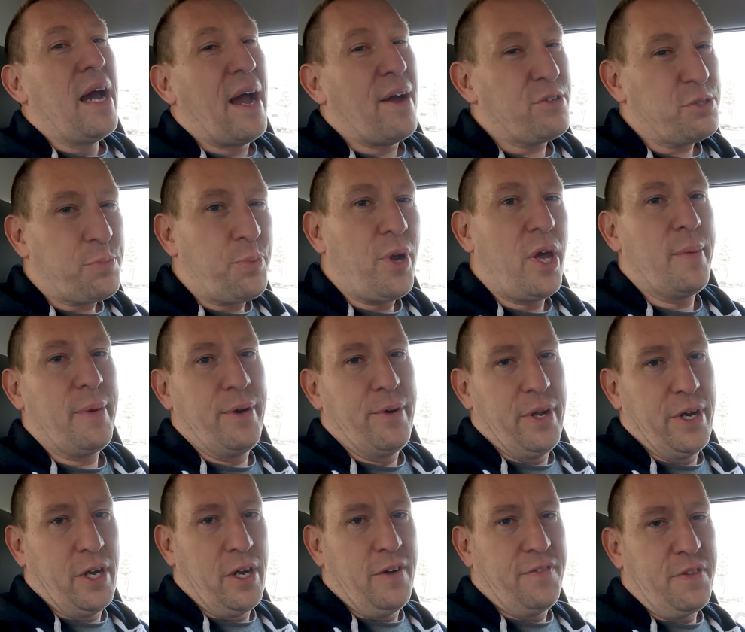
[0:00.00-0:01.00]
I was probably
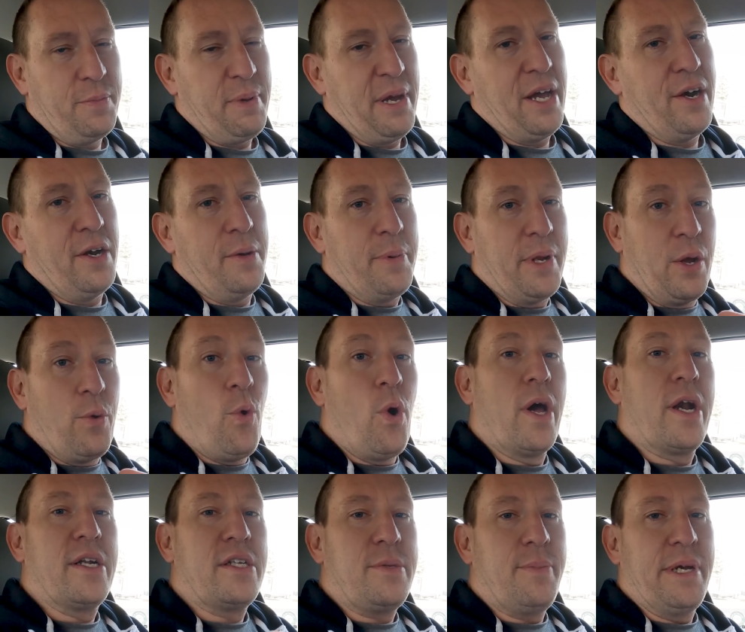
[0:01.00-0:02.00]
running off the battery, but I
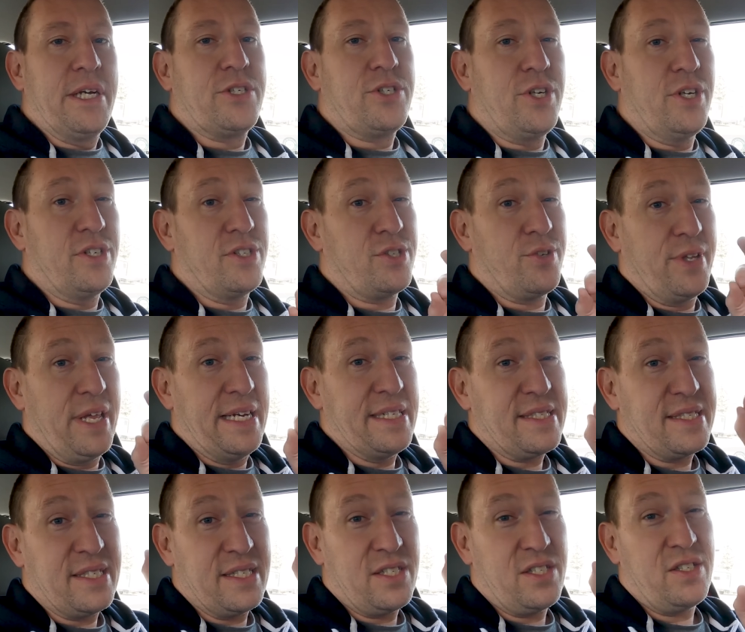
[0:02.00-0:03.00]
wanted to make sure. So
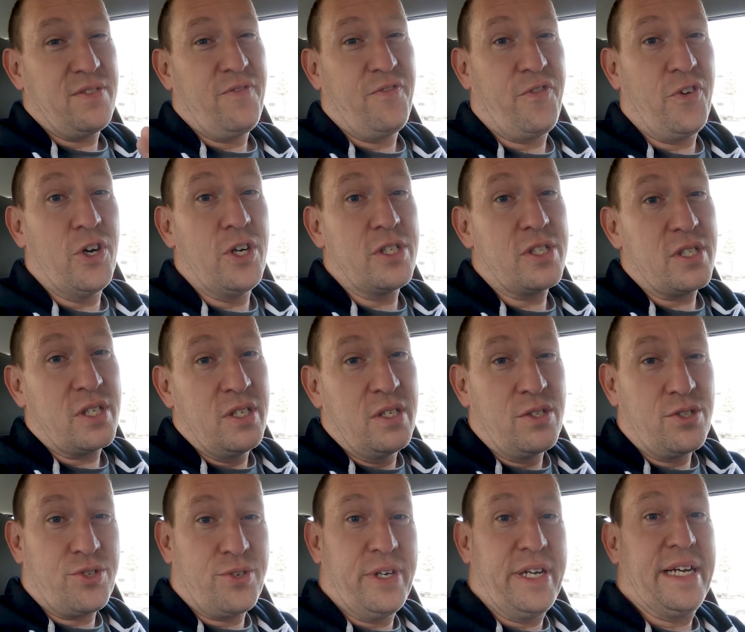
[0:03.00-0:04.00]
that's the first
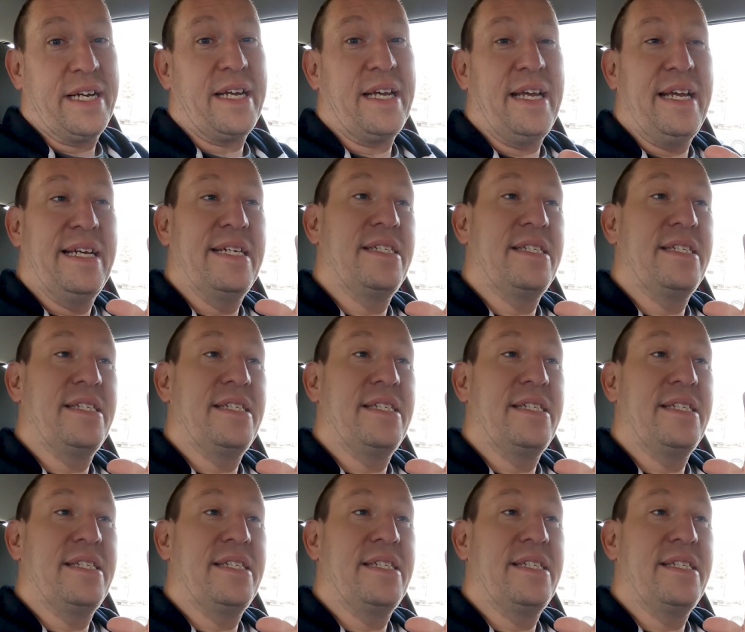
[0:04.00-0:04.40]
trick,